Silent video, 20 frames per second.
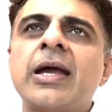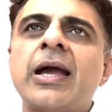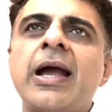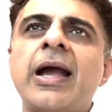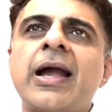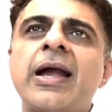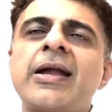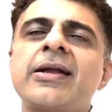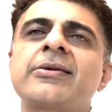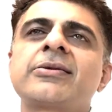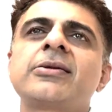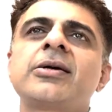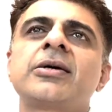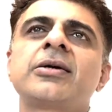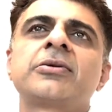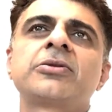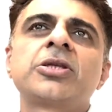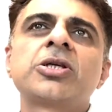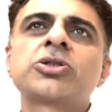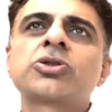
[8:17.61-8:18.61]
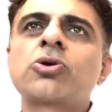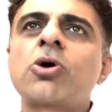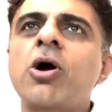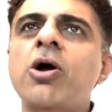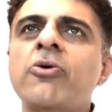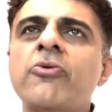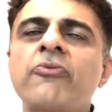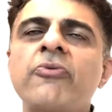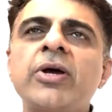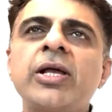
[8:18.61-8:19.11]
and the
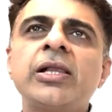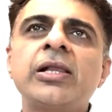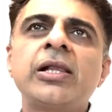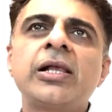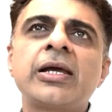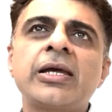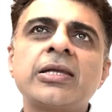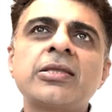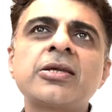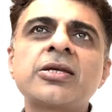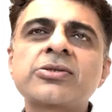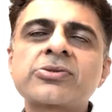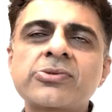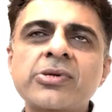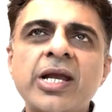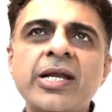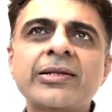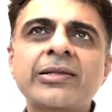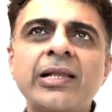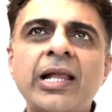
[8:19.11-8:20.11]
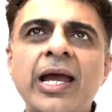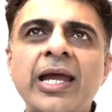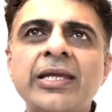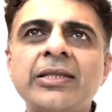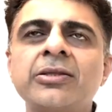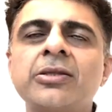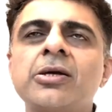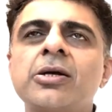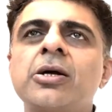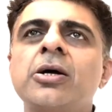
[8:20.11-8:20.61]
stock will in a straight
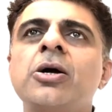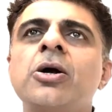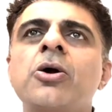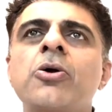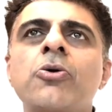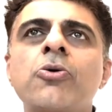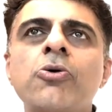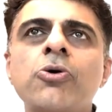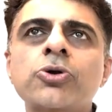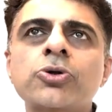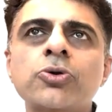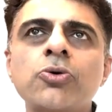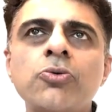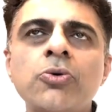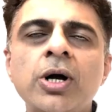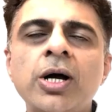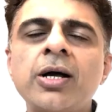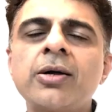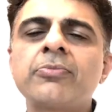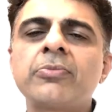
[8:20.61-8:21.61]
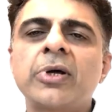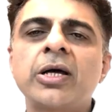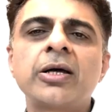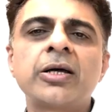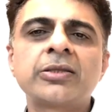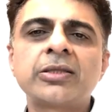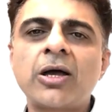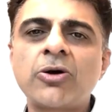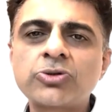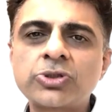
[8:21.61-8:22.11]
line go to a
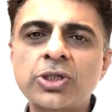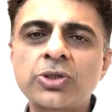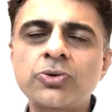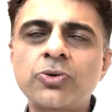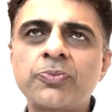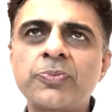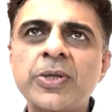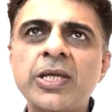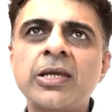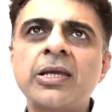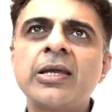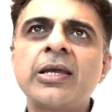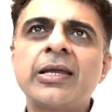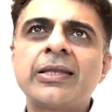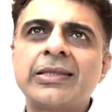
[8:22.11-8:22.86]
1,000 rupee.